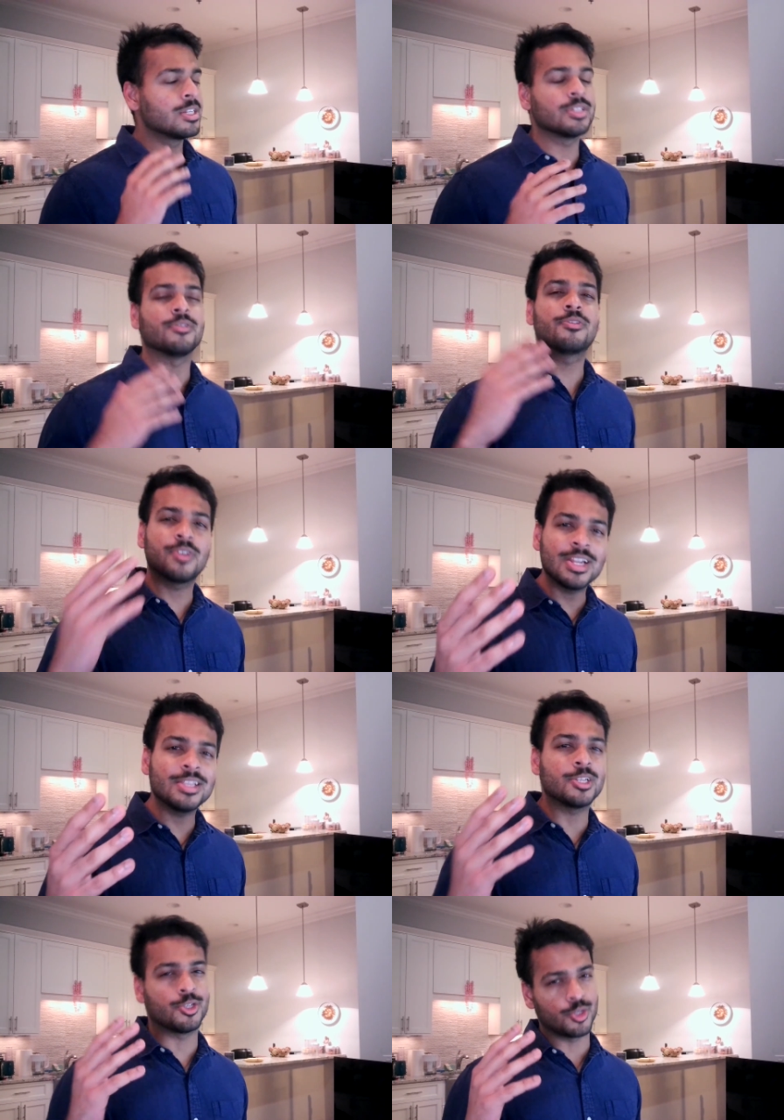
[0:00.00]
to the friend
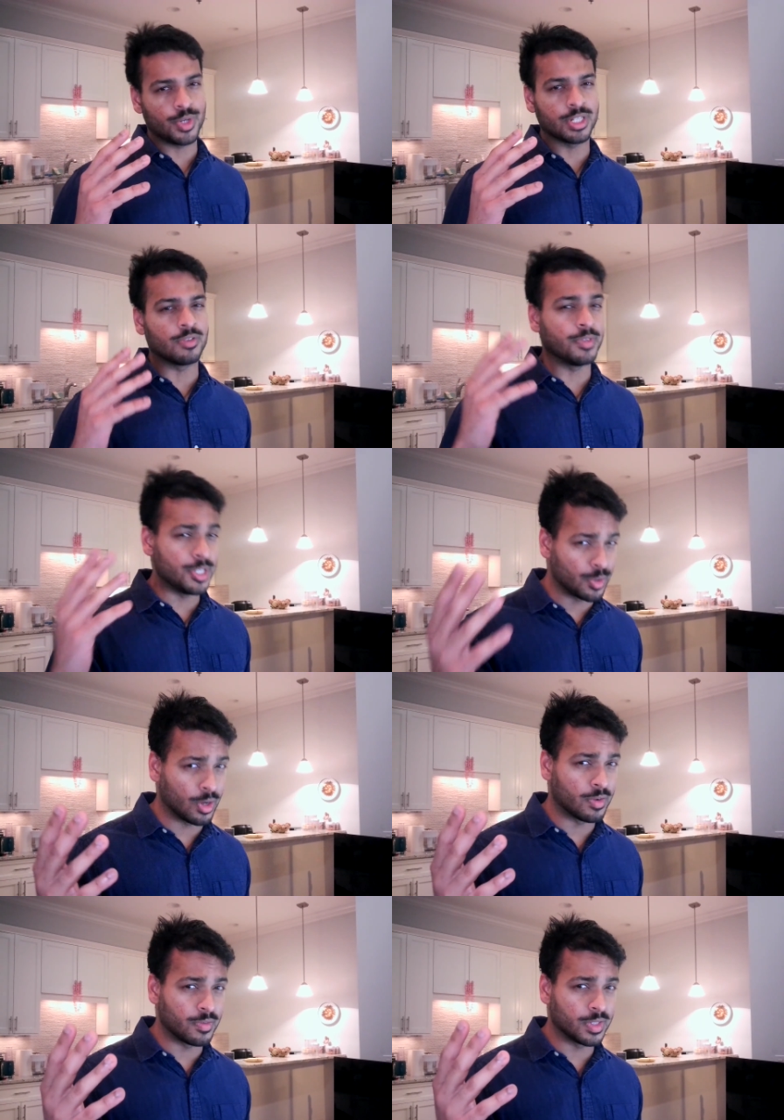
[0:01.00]
that you're trying to video
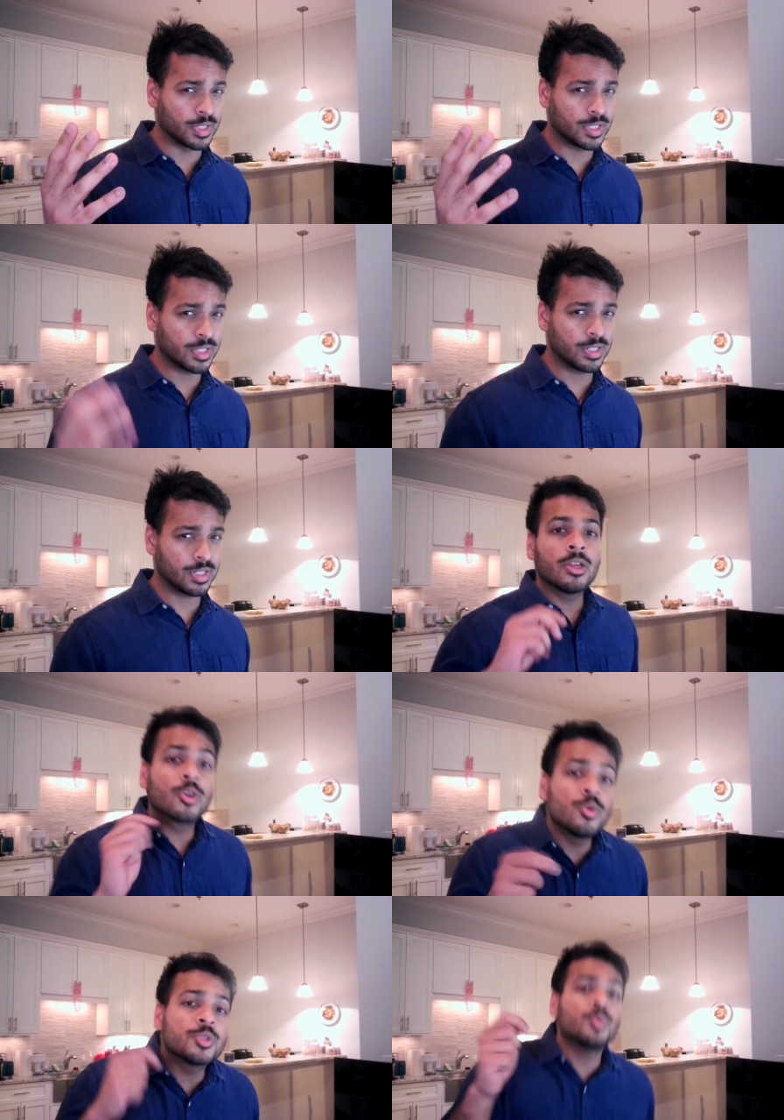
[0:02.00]
conference you're
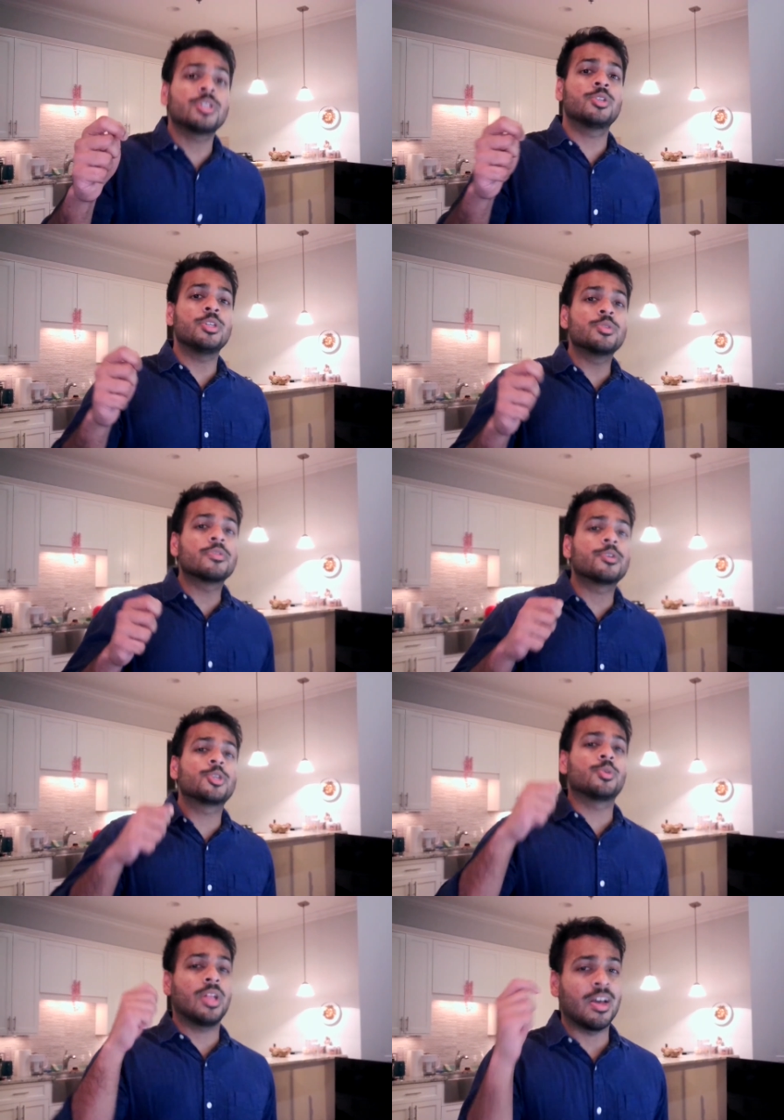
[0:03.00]
going to want to use a
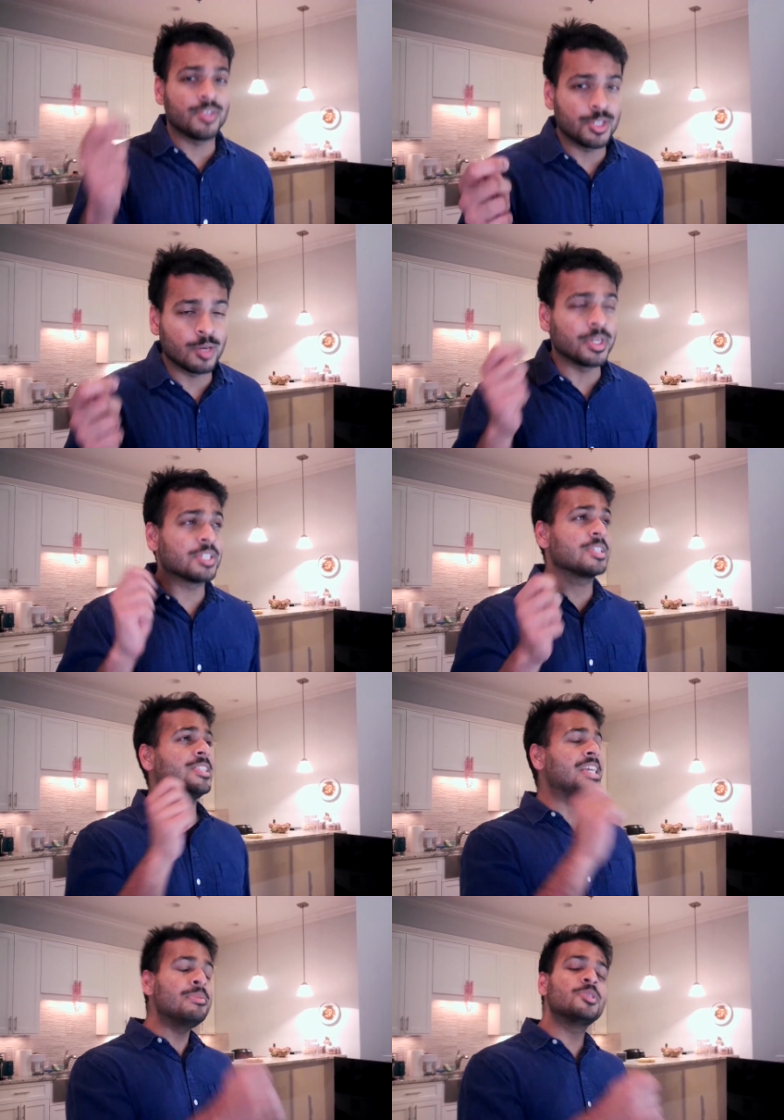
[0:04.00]
virtual avatar because the
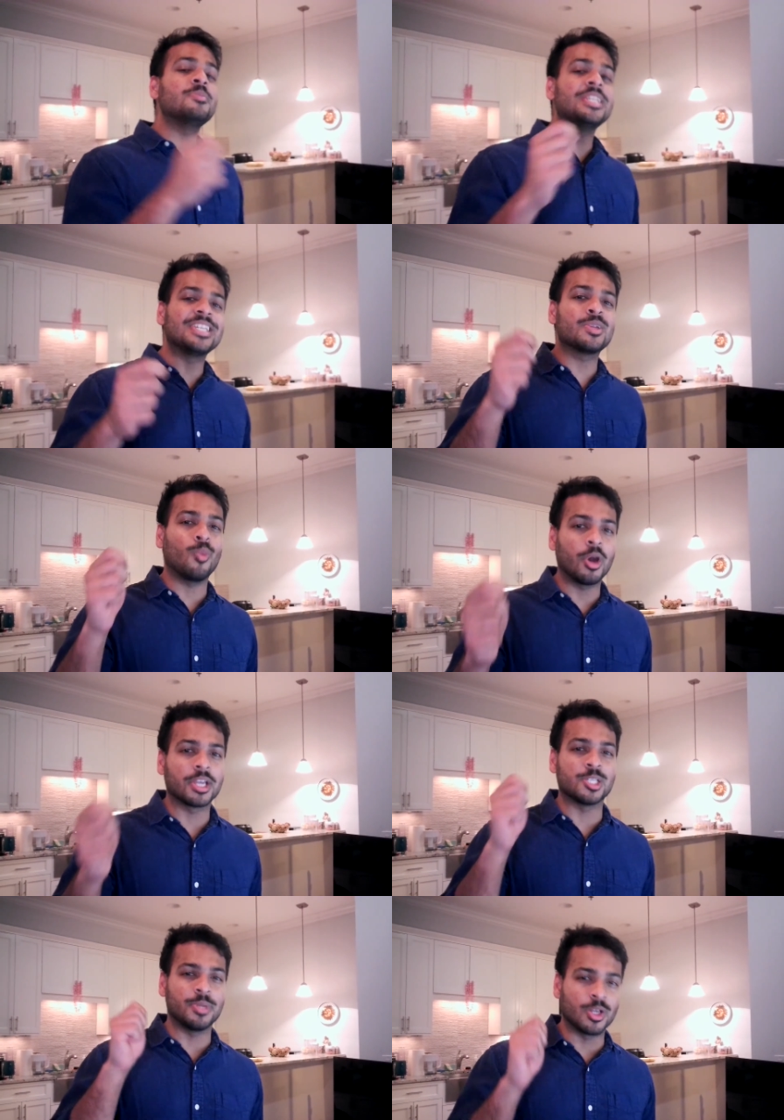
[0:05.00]
Teams meeting at work
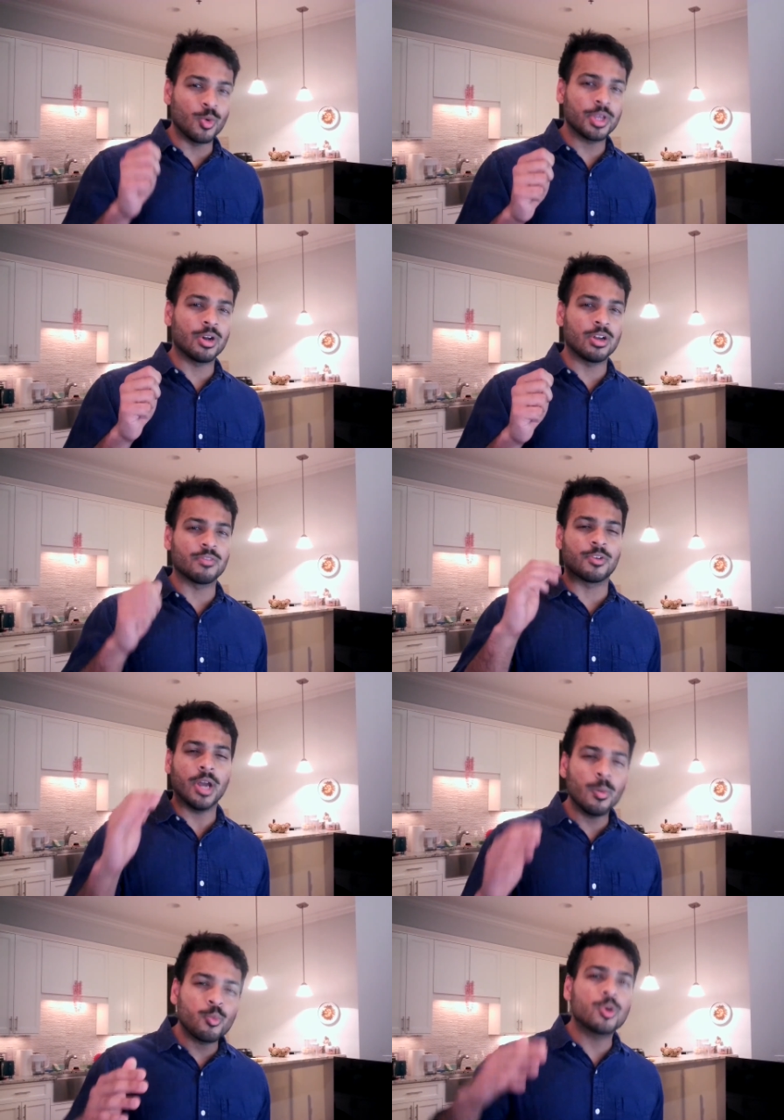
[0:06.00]
has been going on for
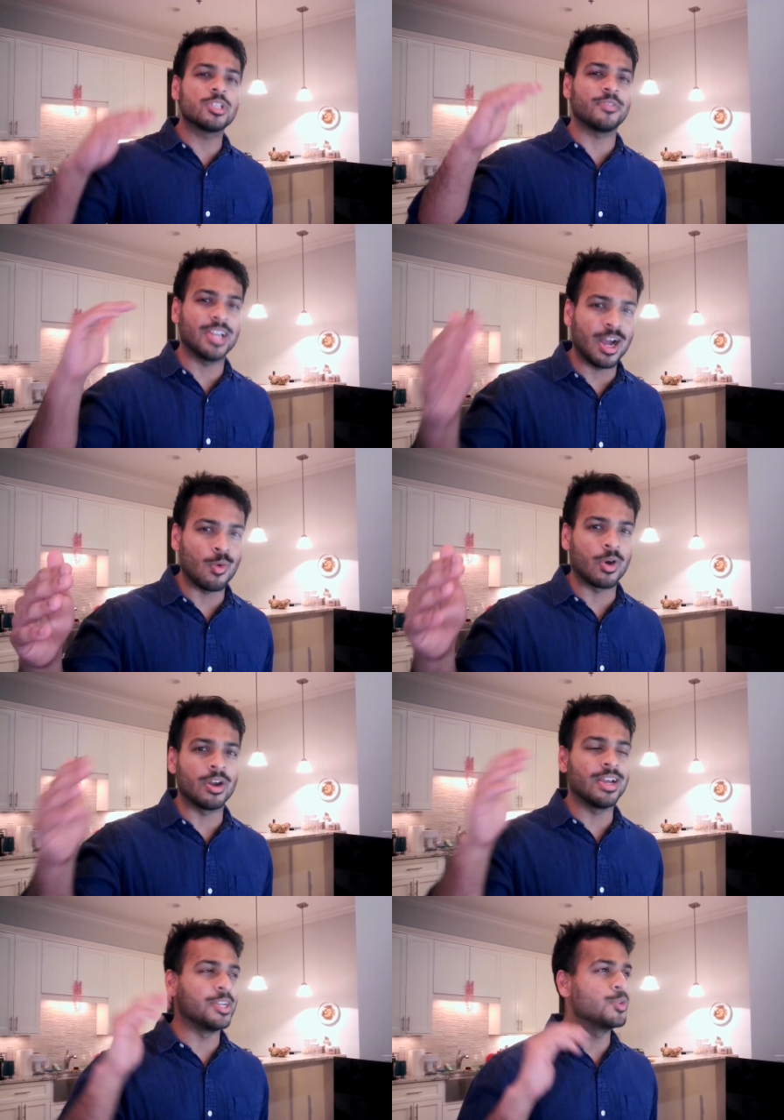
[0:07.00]
upwards of an hour
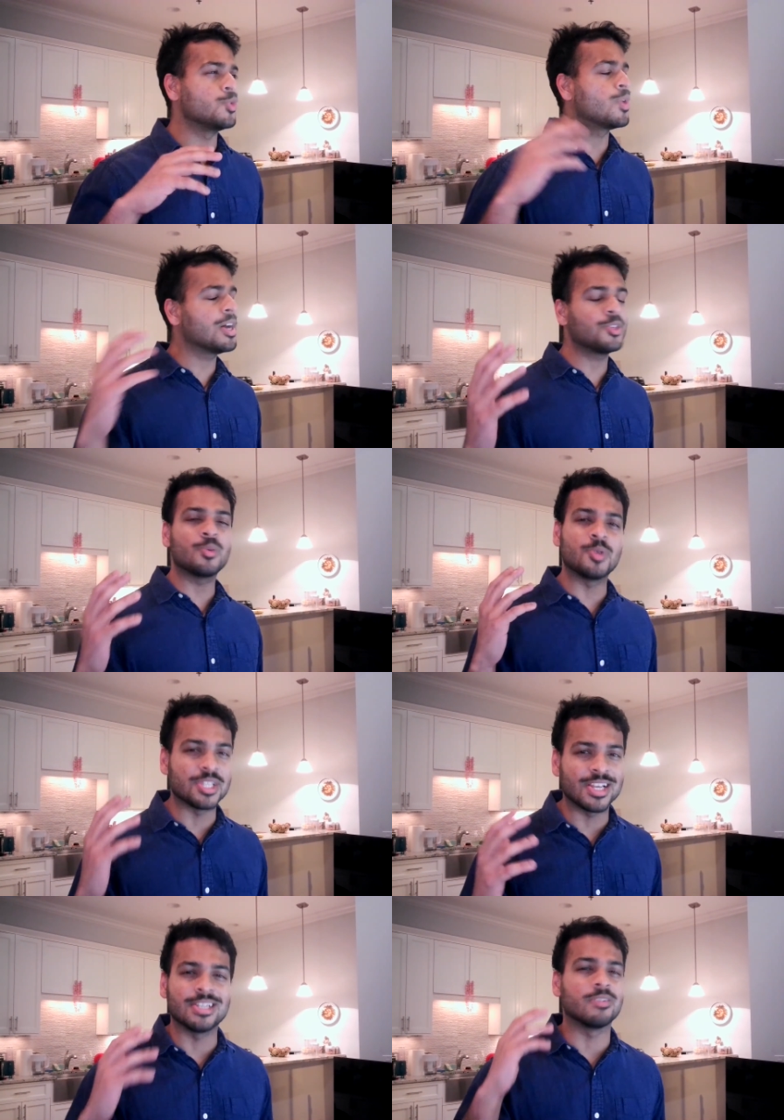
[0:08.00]
and you'd rather
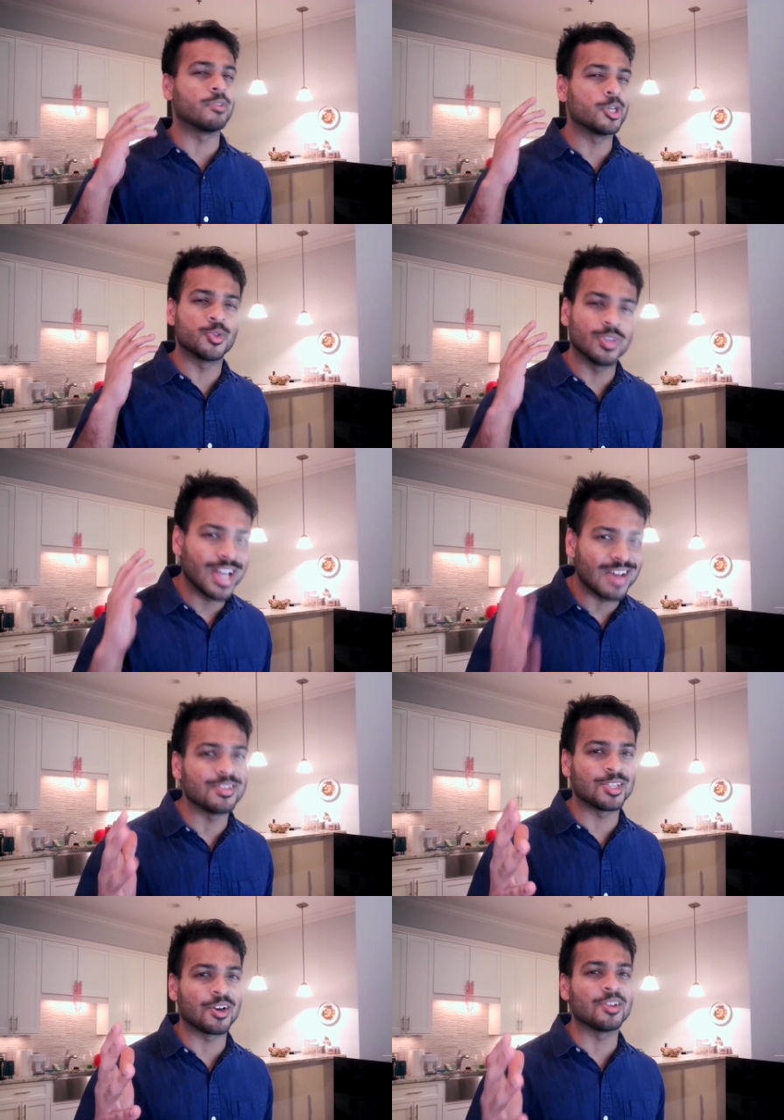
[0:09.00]
present a virtual
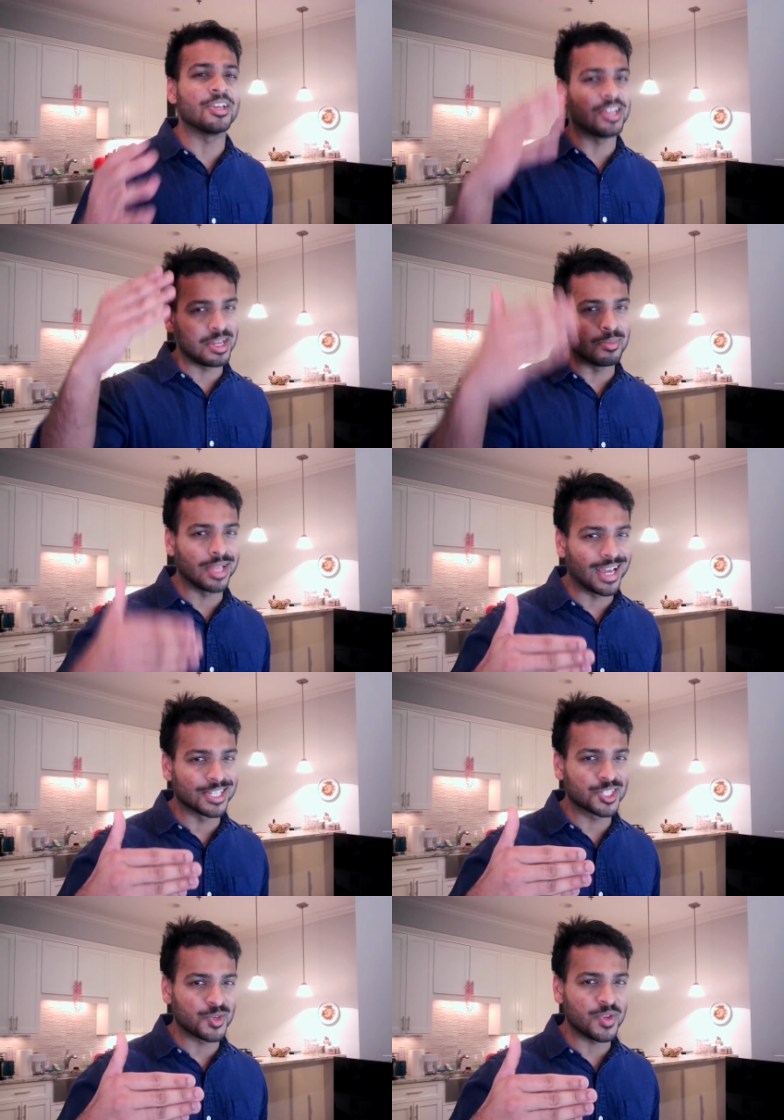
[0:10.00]
avatar than a blank
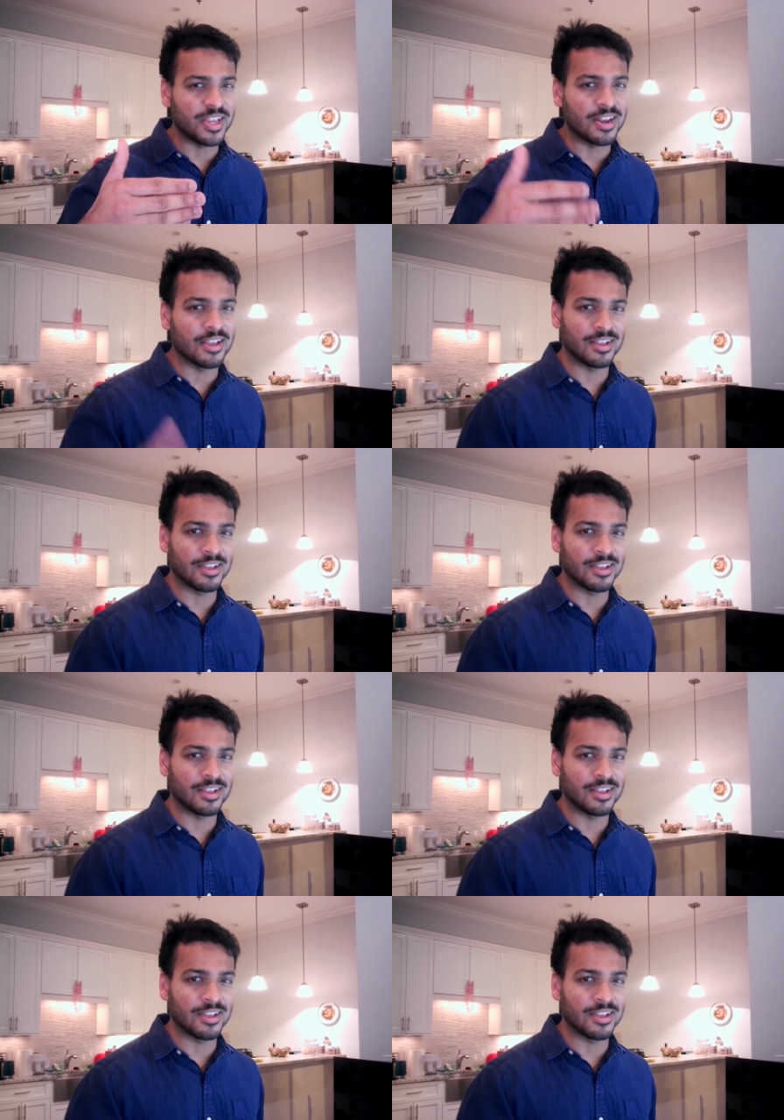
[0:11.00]
screen.